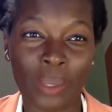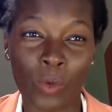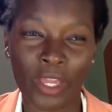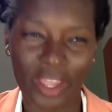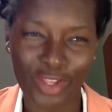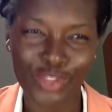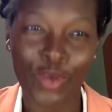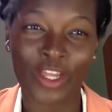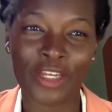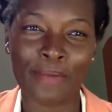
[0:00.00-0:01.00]
That we're here
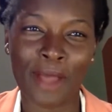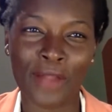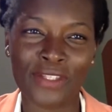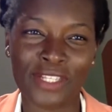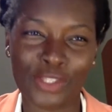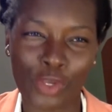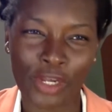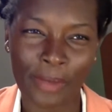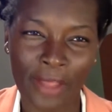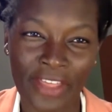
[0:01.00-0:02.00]
talking about it,
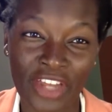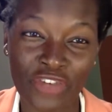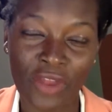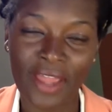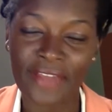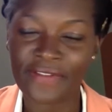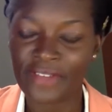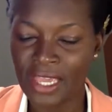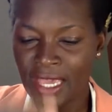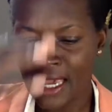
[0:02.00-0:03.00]
talking about that drive.
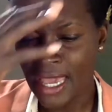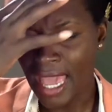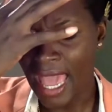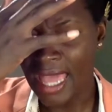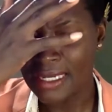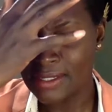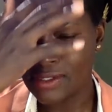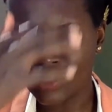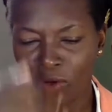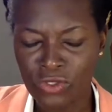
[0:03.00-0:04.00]

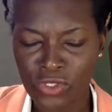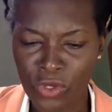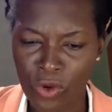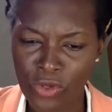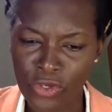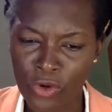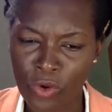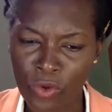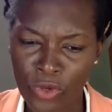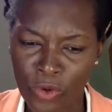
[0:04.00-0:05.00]
And, to
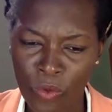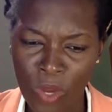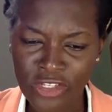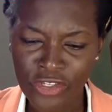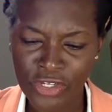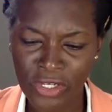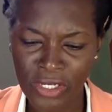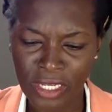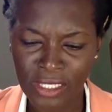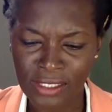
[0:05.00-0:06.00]
your
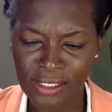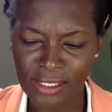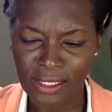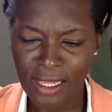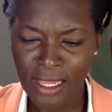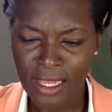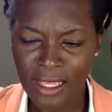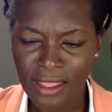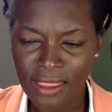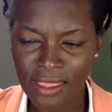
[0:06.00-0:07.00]
question, it's
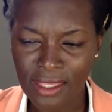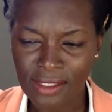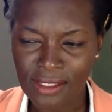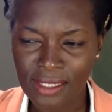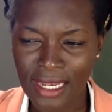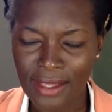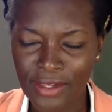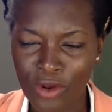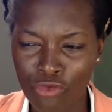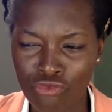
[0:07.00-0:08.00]
this,
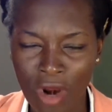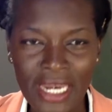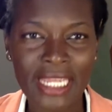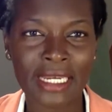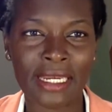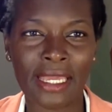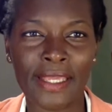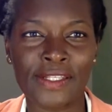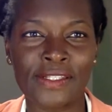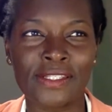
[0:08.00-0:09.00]
running
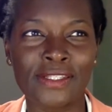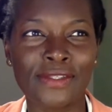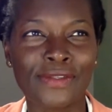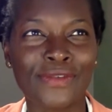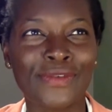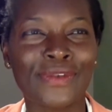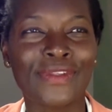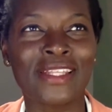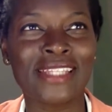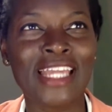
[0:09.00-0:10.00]

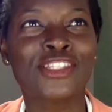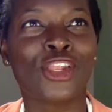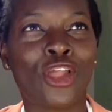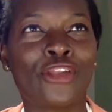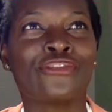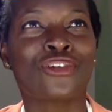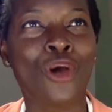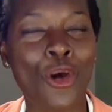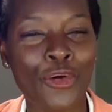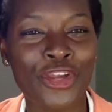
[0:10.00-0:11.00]
it takes a lot of
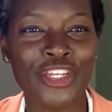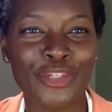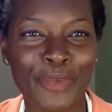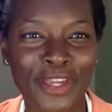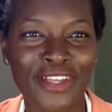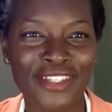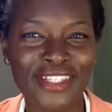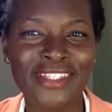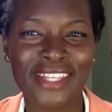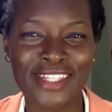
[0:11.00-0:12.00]
courage, because
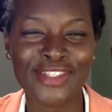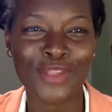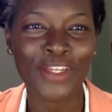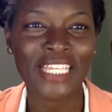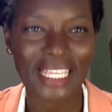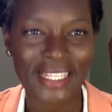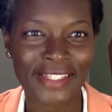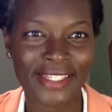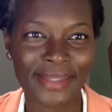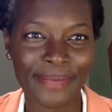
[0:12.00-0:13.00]
it's not
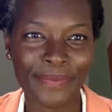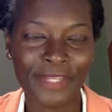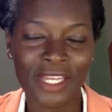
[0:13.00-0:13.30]
easy.